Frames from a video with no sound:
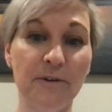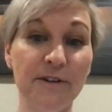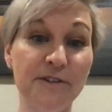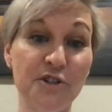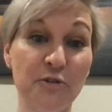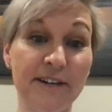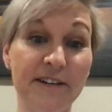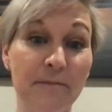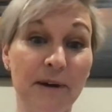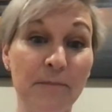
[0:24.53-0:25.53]
we are
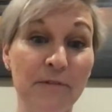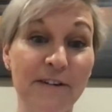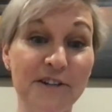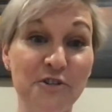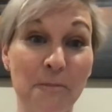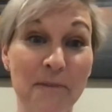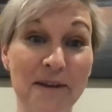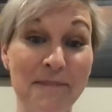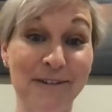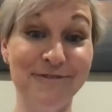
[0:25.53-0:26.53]
joined by professional
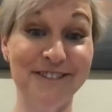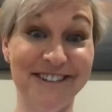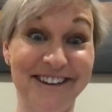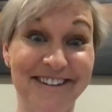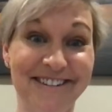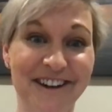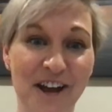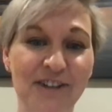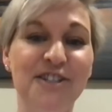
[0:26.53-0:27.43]
big mountain skier,